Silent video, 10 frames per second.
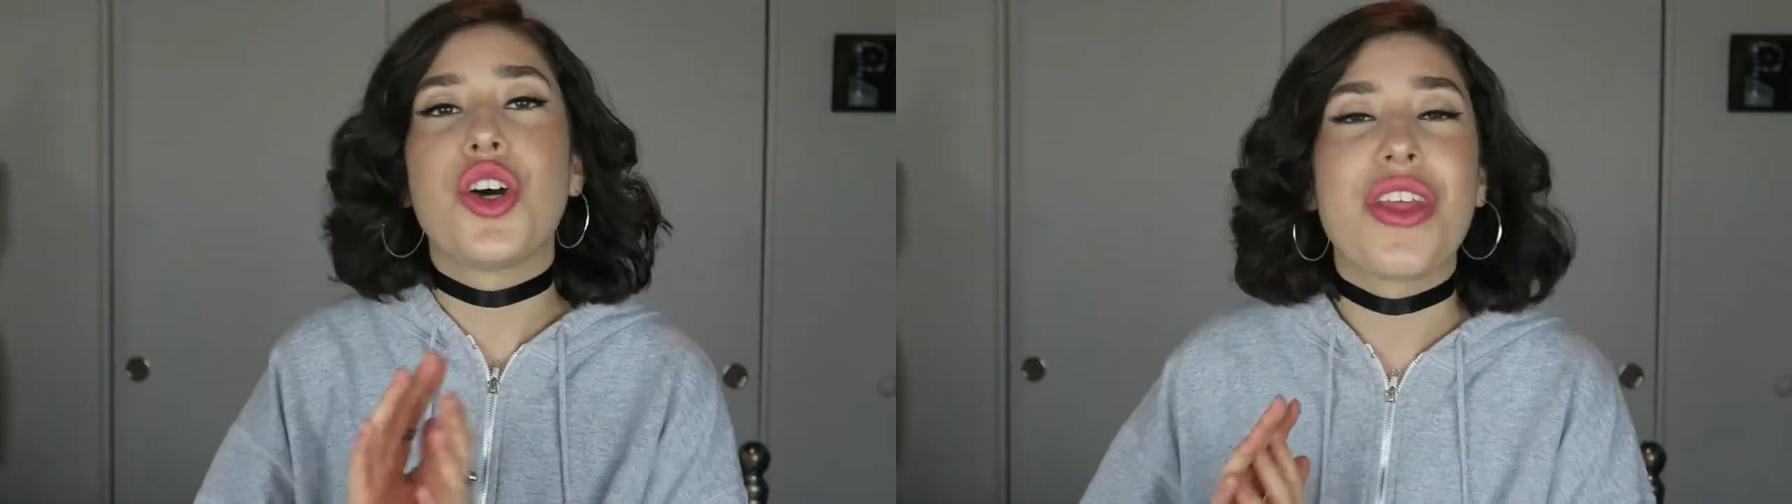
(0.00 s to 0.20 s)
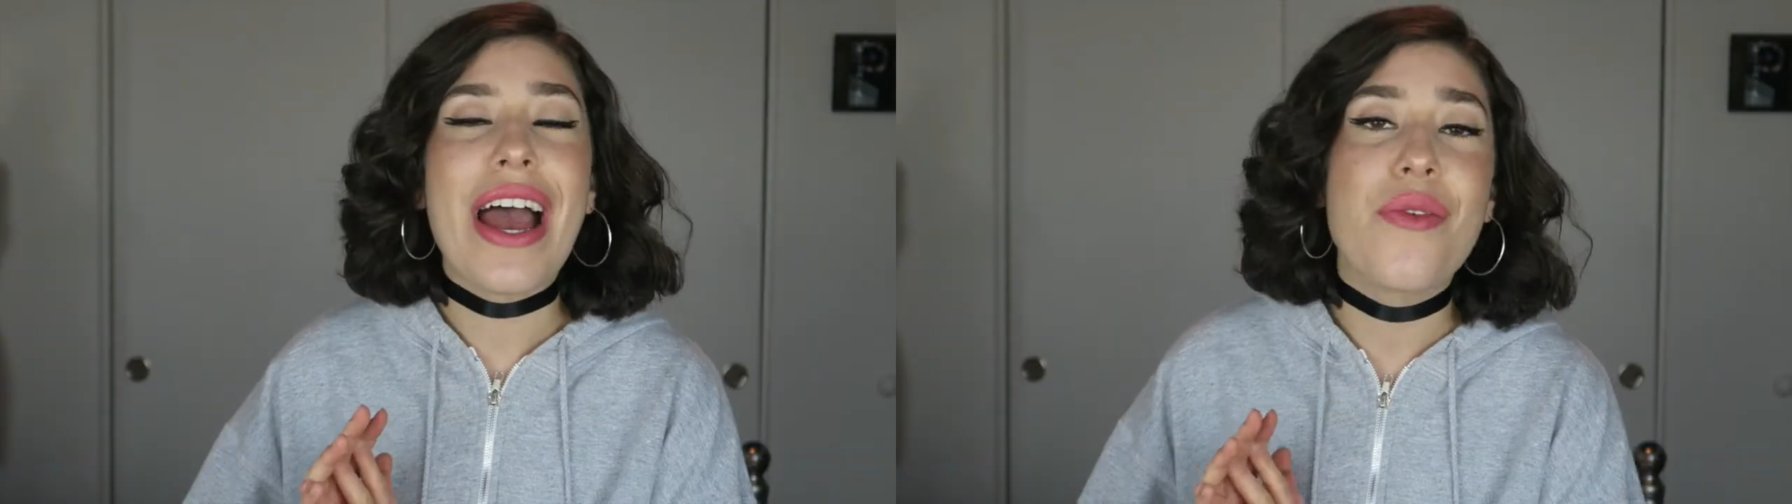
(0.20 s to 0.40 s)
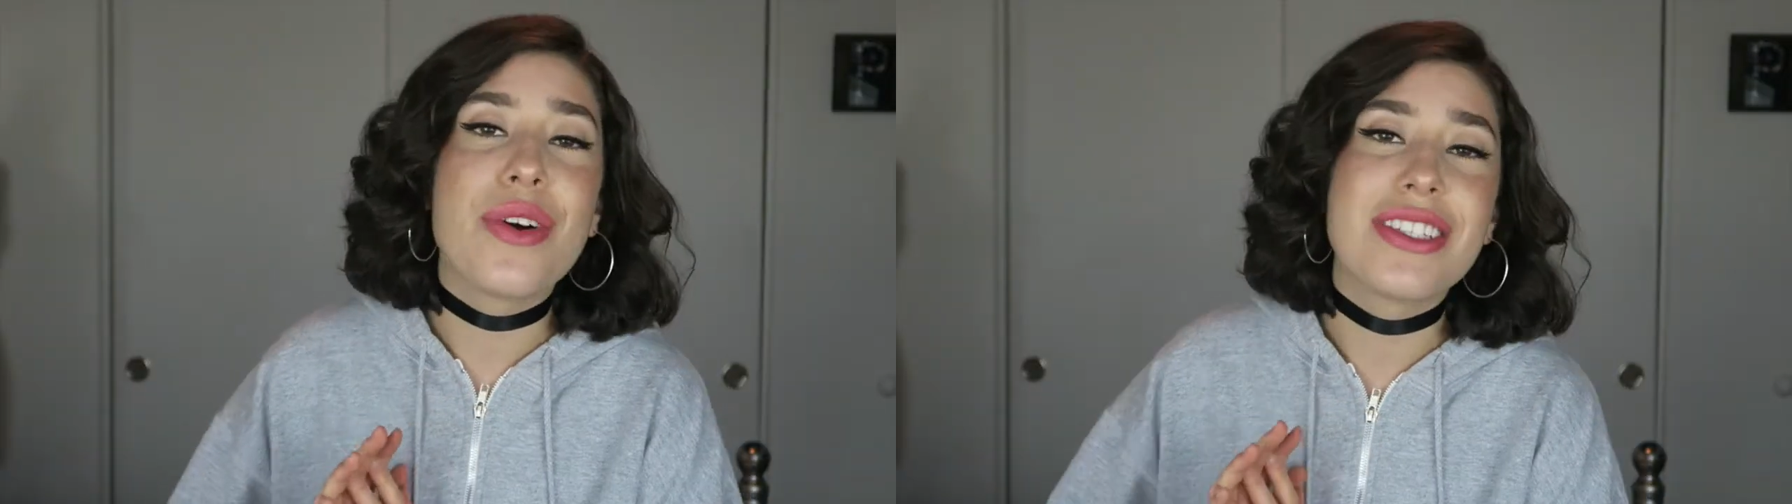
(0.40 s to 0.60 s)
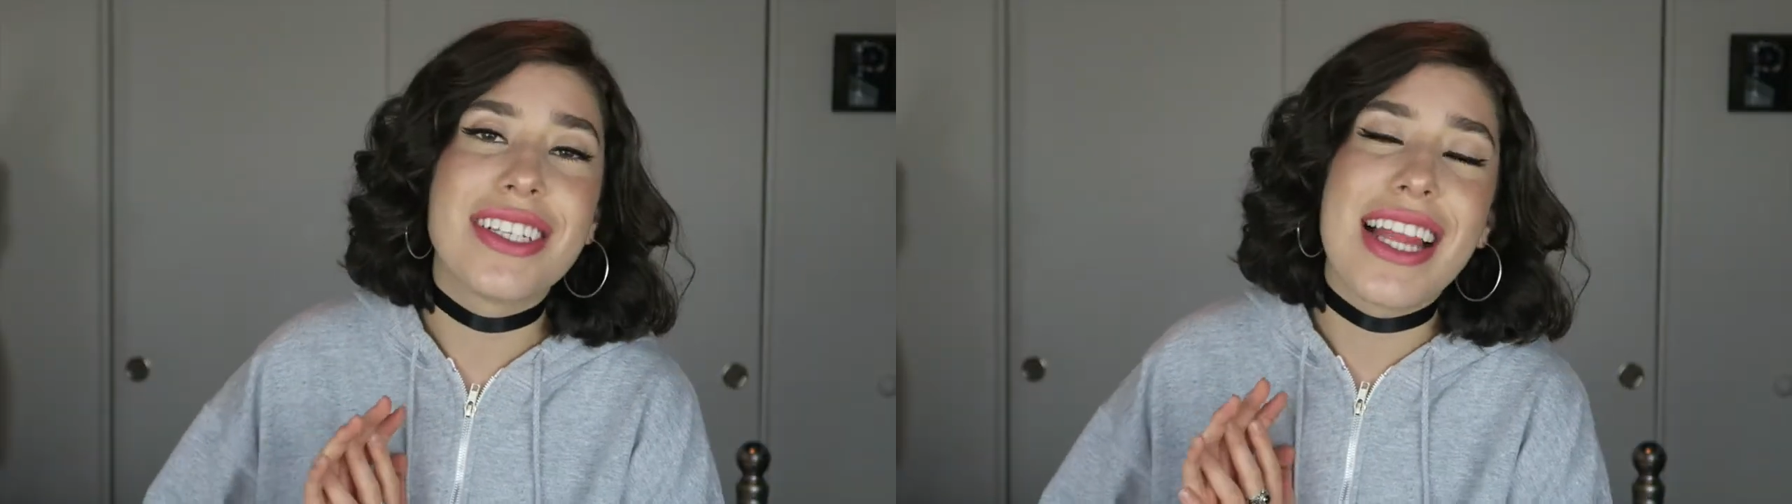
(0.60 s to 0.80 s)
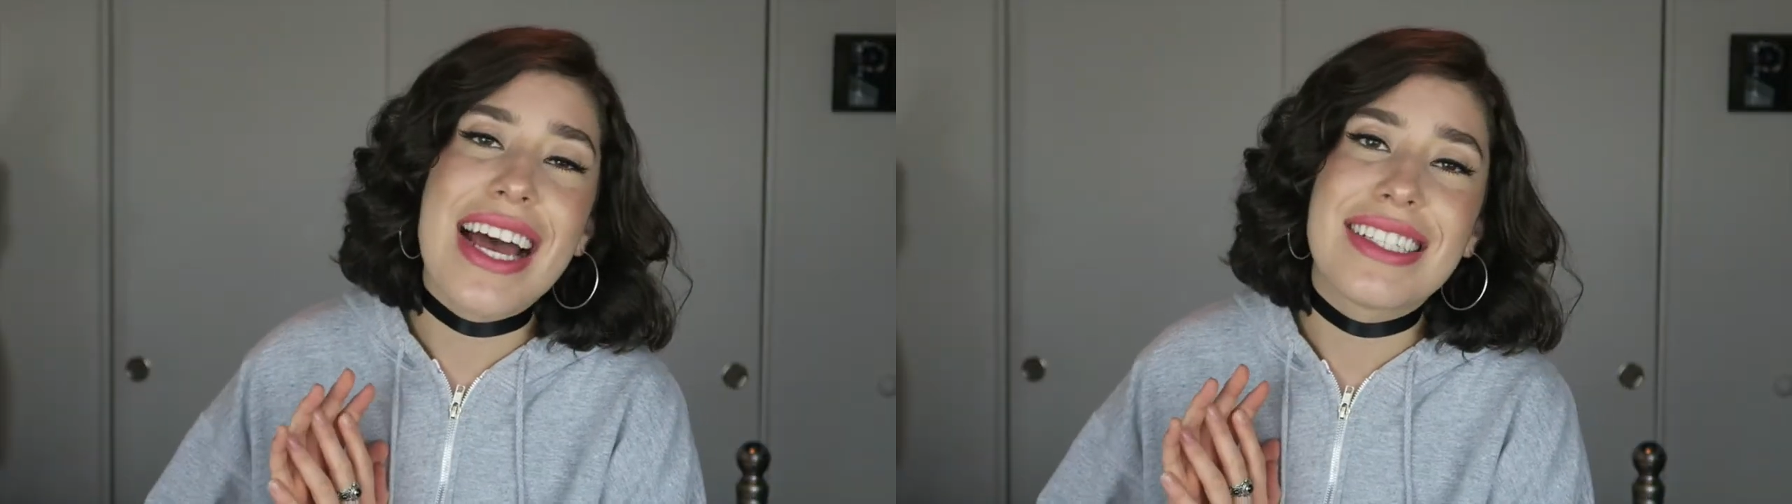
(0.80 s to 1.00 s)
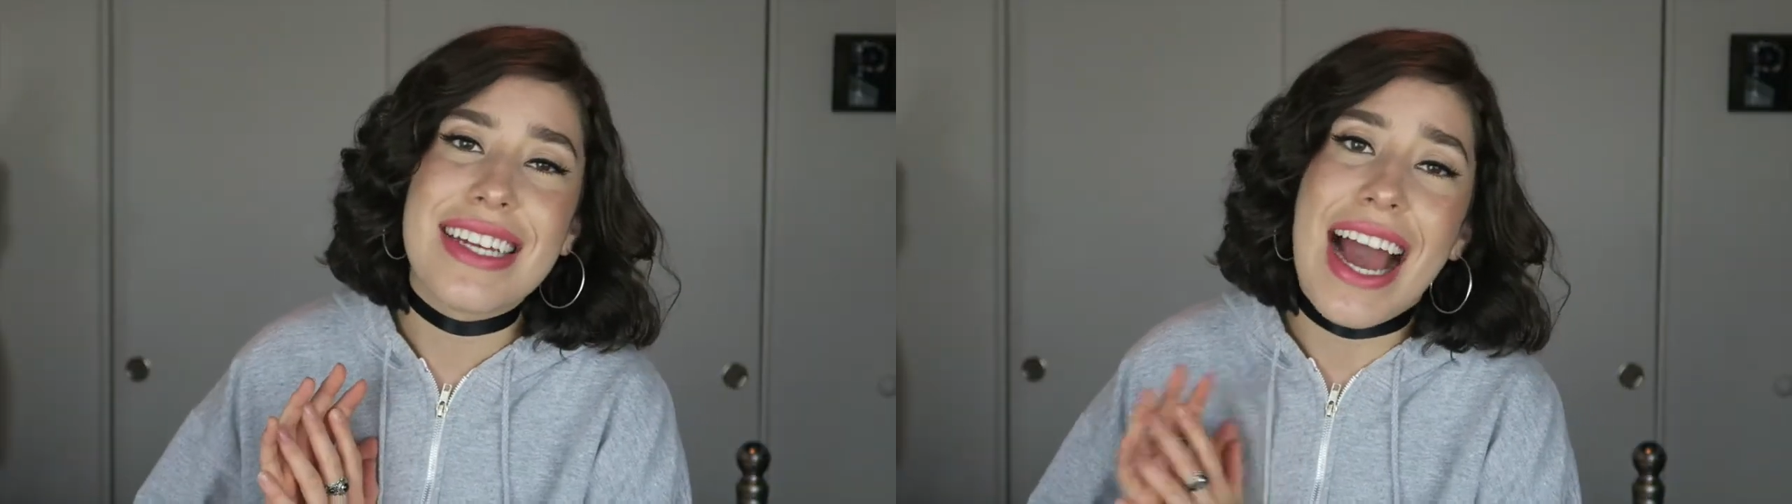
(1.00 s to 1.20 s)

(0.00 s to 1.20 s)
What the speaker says: So that was the last